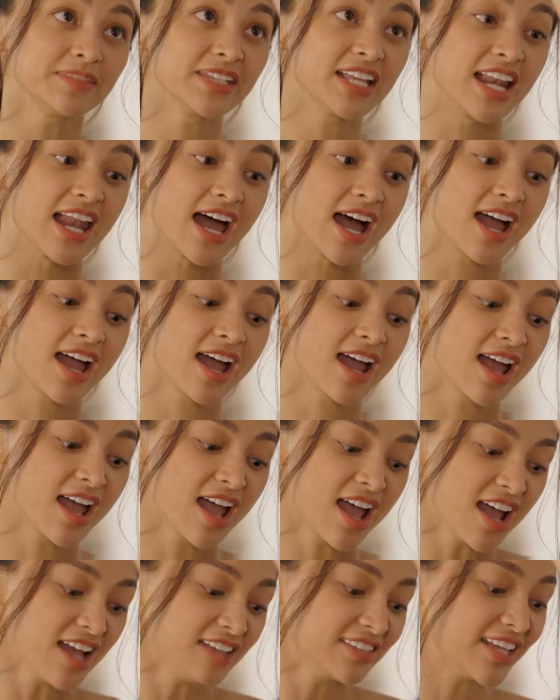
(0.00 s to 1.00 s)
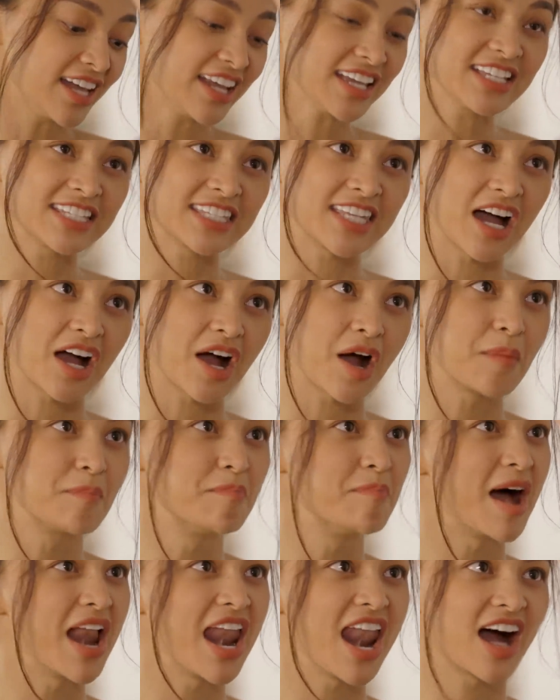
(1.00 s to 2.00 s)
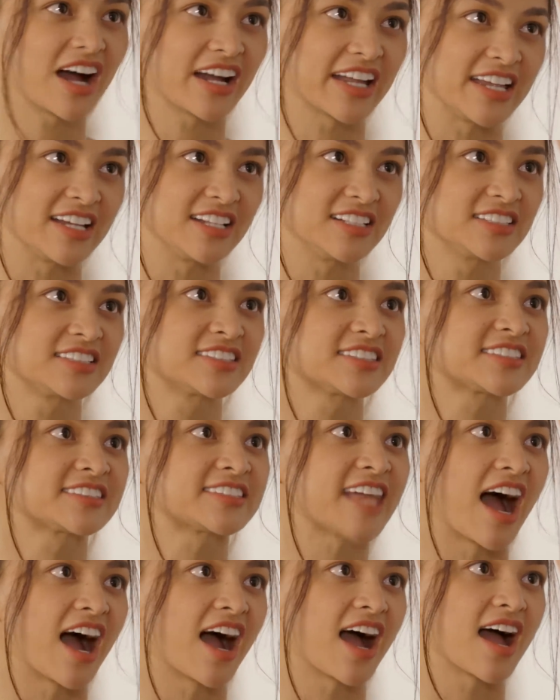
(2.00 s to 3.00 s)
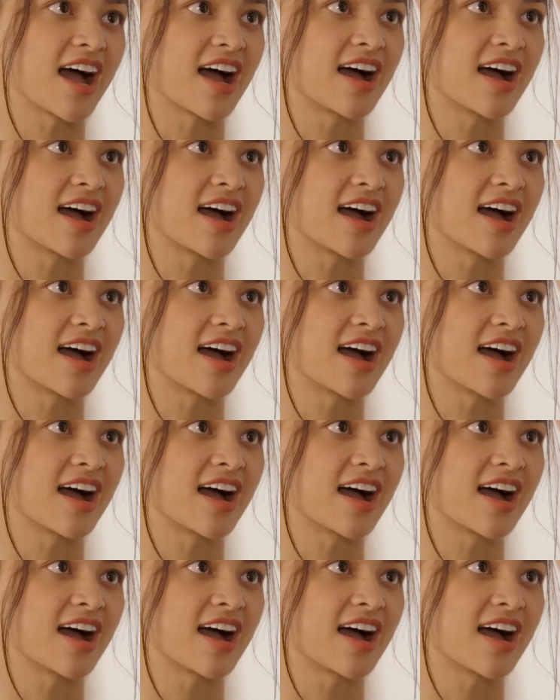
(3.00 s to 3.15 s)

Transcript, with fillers: they know that you're a big idiot and a